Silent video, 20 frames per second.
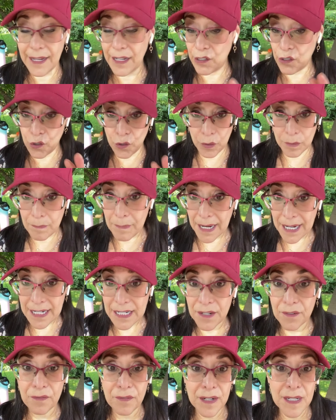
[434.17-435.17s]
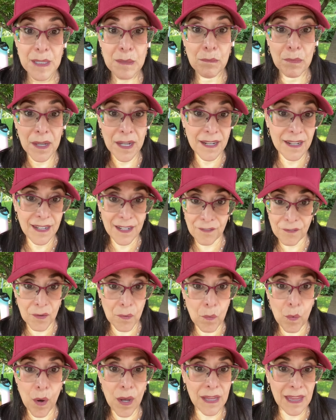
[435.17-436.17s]
shouldn't make a difference, but if
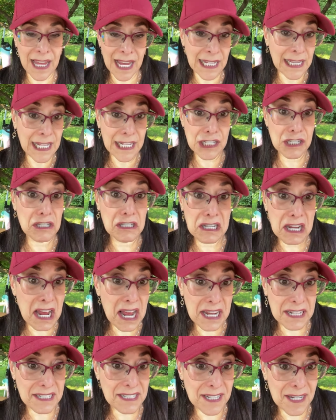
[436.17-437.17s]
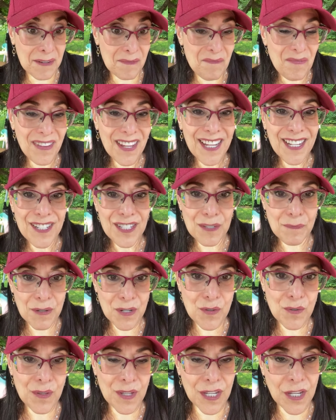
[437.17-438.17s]
you want, like, that's just a hot tip to make
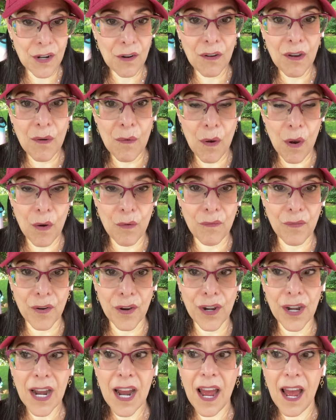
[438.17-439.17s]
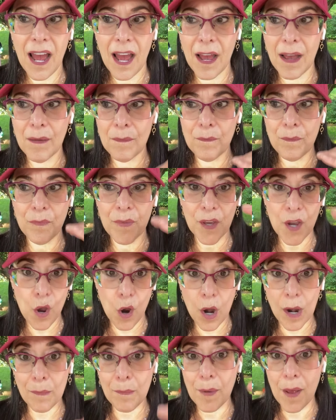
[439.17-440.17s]
sure that you don't go over the
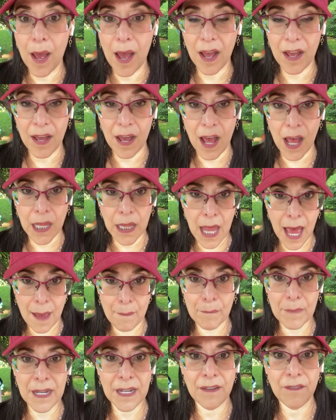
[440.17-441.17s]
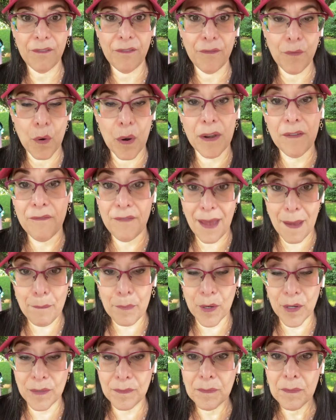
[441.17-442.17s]
carb allotment for fat
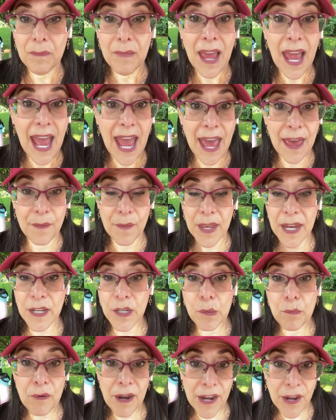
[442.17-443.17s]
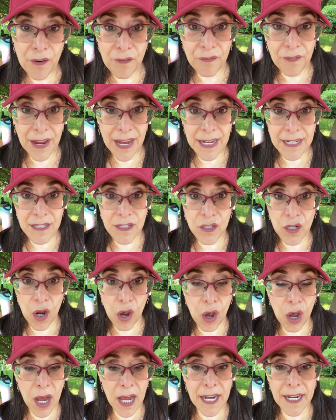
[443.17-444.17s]
burn. And then you break your fast
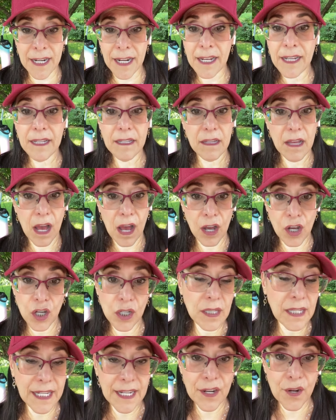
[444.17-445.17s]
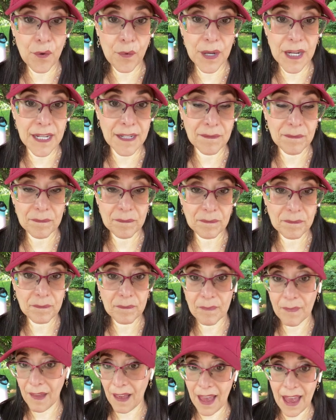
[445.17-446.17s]
on a good lean and green,
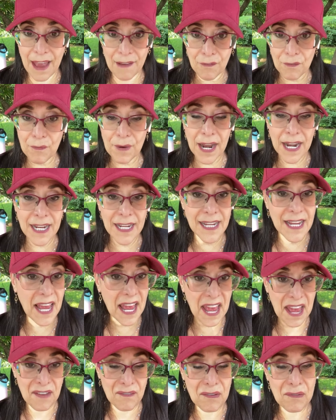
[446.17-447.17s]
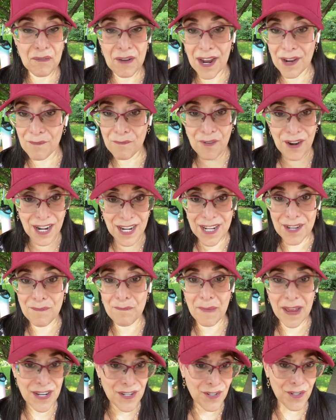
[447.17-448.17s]
have it ready, ready,
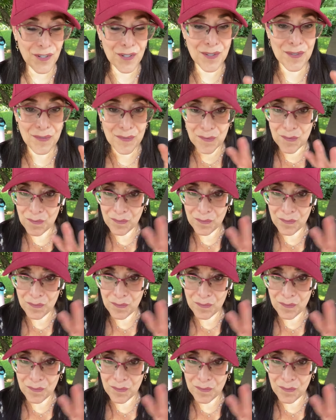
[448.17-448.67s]
measured,